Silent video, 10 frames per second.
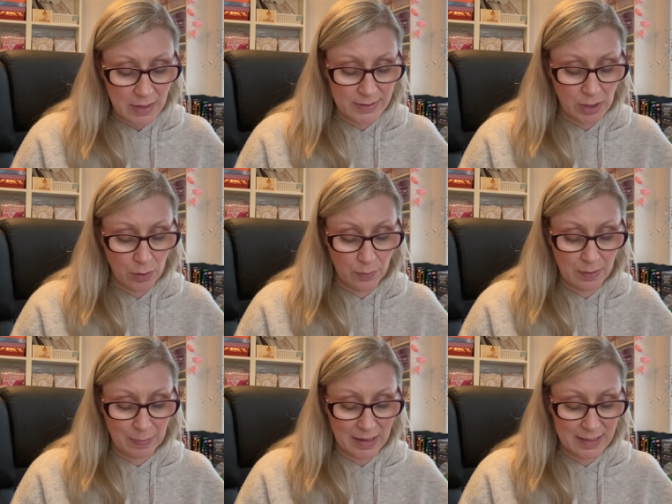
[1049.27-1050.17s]
So
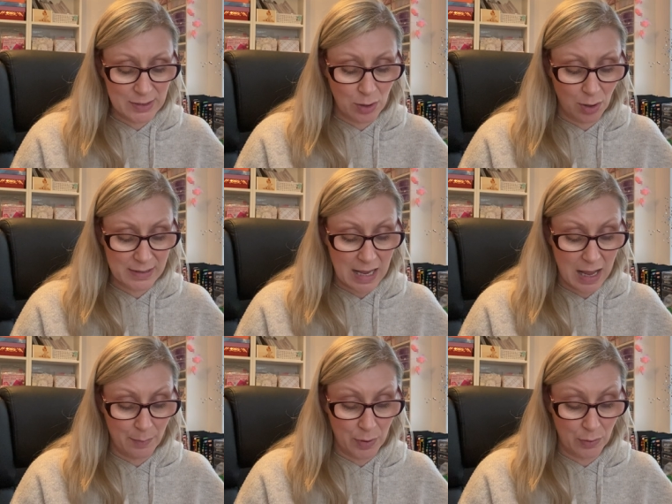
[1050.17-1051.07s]
the palette is called
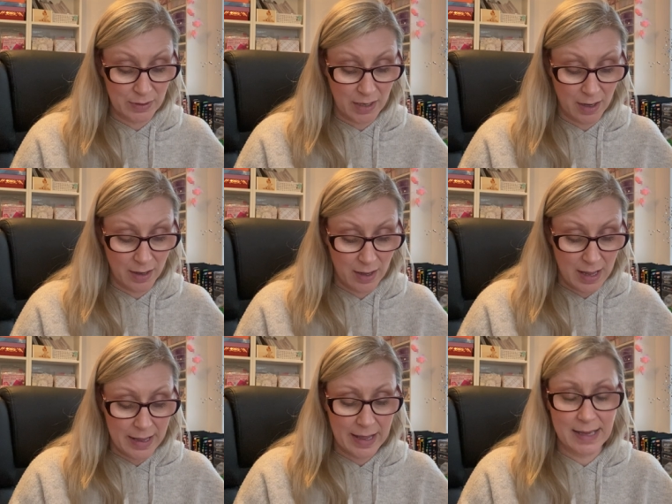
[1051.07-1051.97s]
Harmonia.
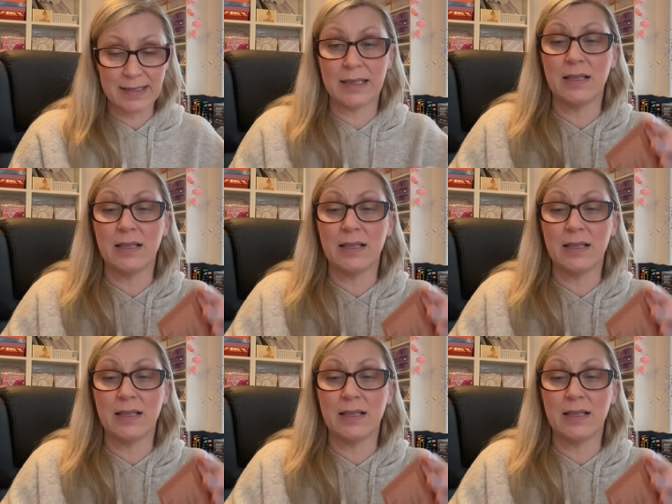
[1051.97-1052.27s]
It has the